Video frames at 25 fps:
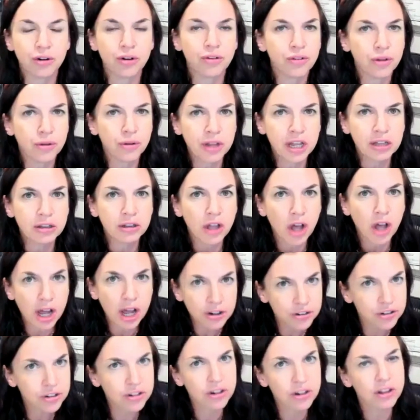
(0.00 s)
And so they
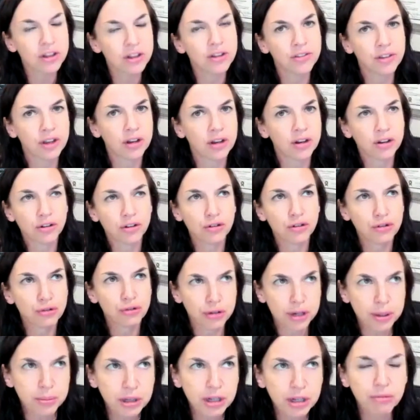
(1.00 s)
launch into this
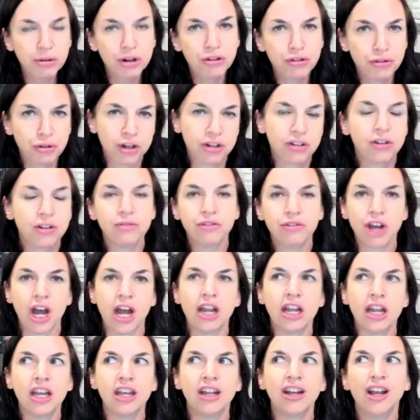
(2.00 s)
extremely restrictive
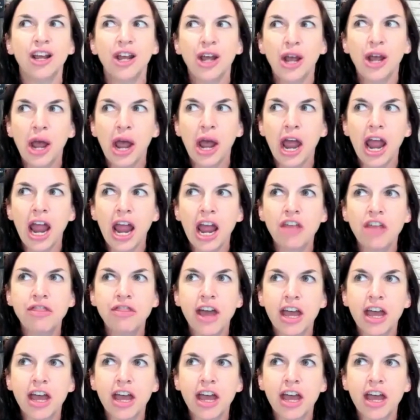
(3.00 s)
diet and